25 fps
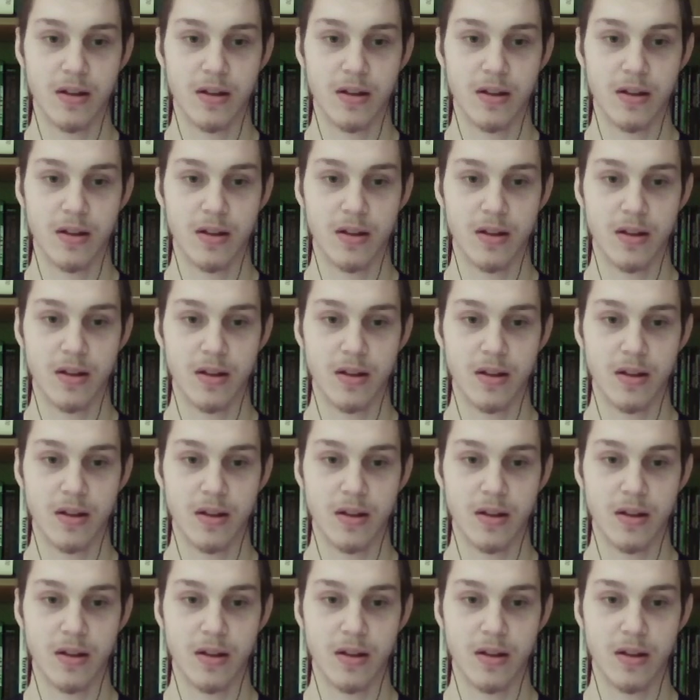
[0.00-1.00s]

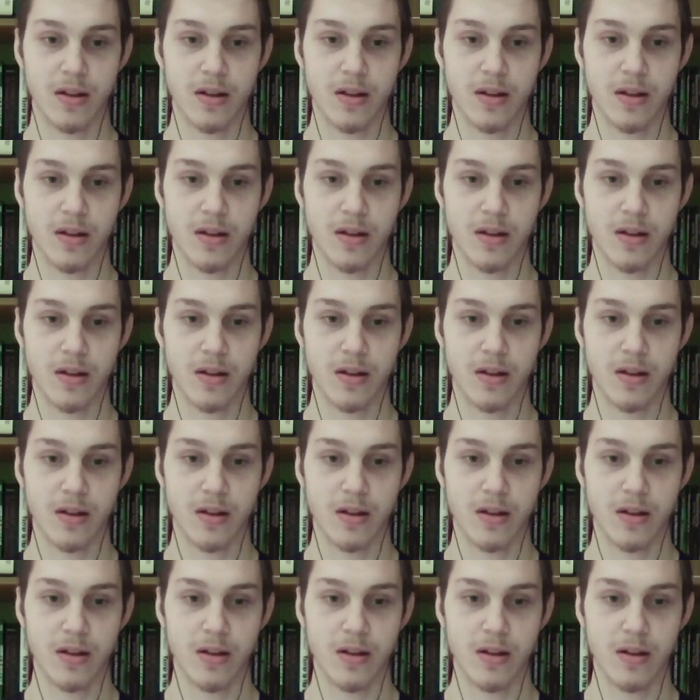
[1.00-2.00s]

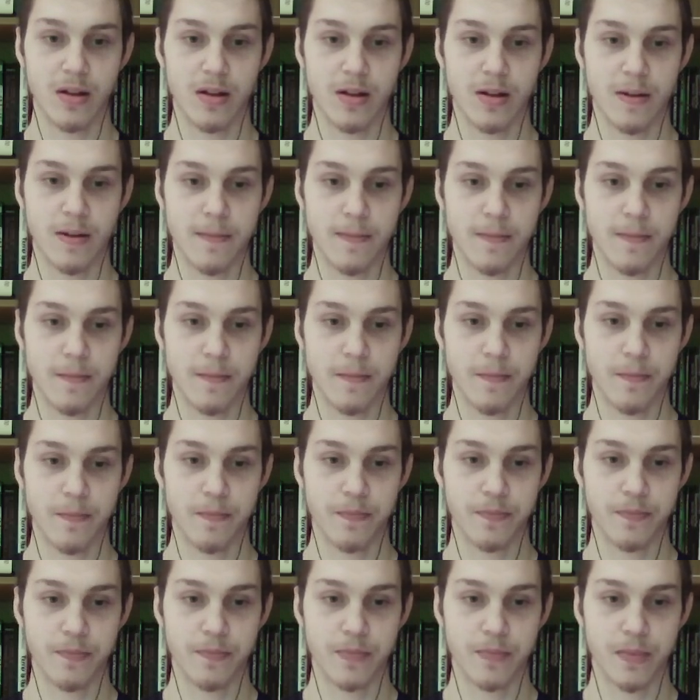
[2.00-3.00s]

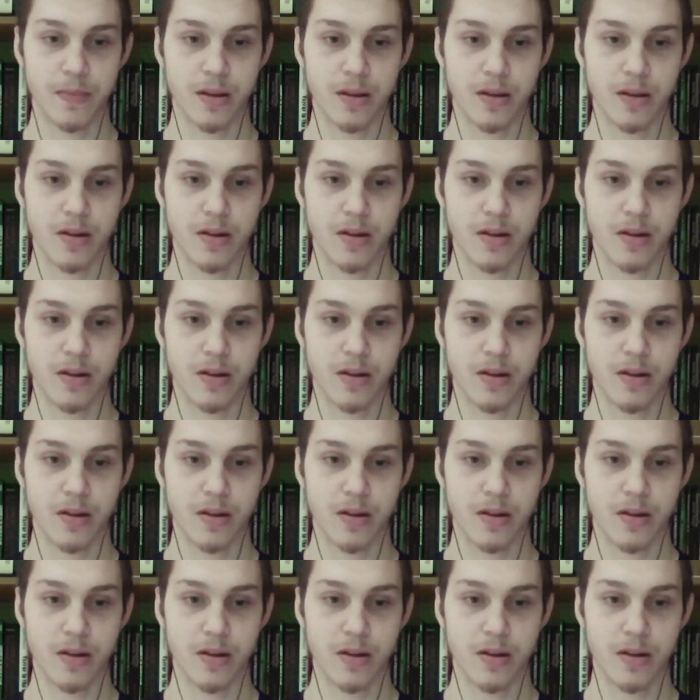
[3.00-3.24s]
[no speech]